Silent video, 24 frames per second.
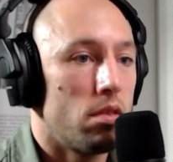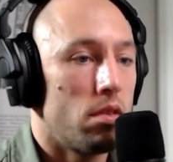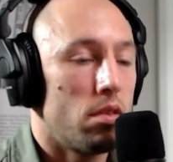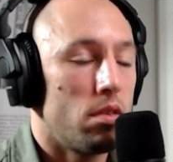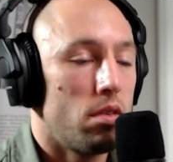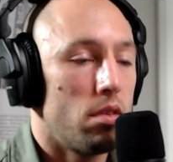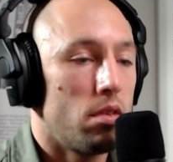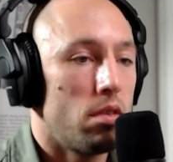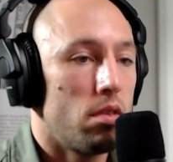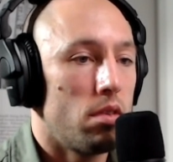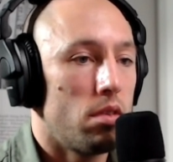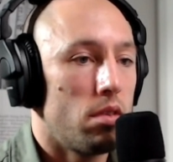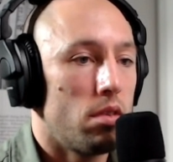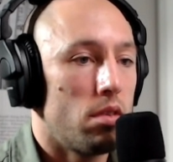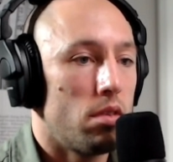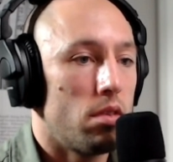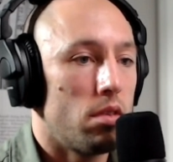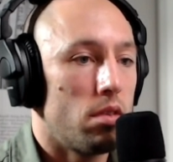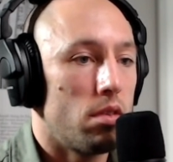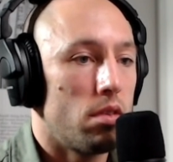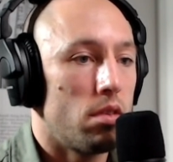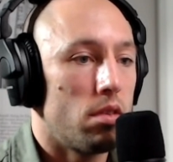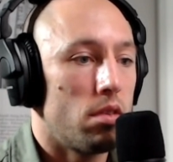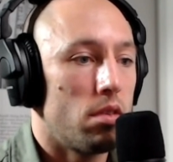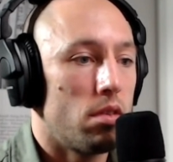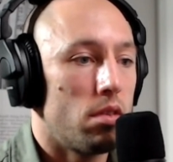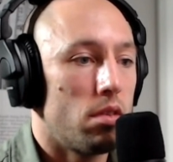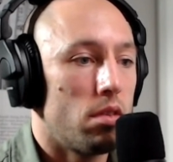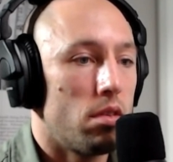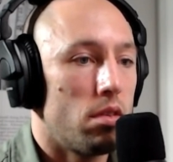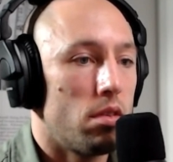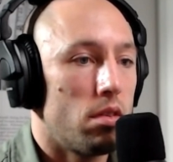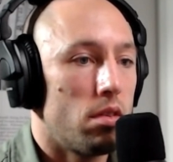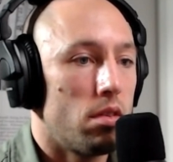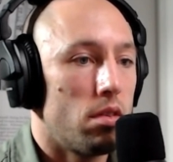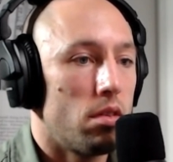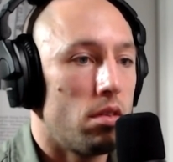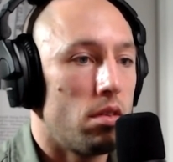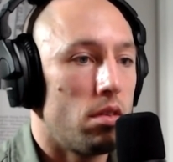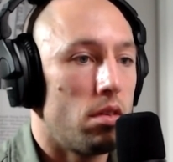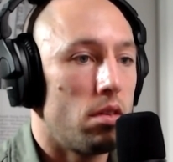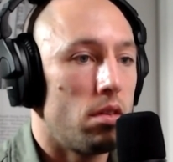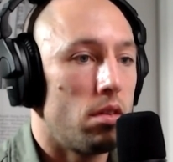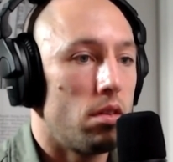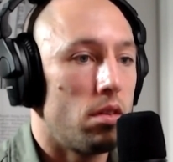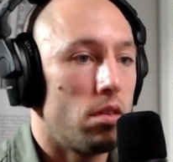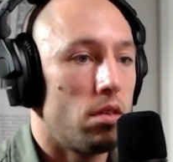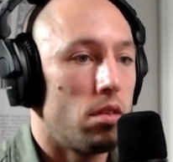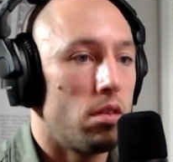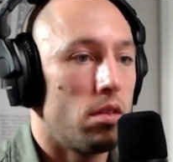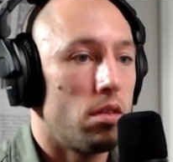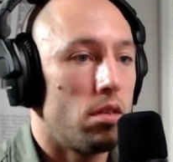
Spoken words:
The person shown says nothing.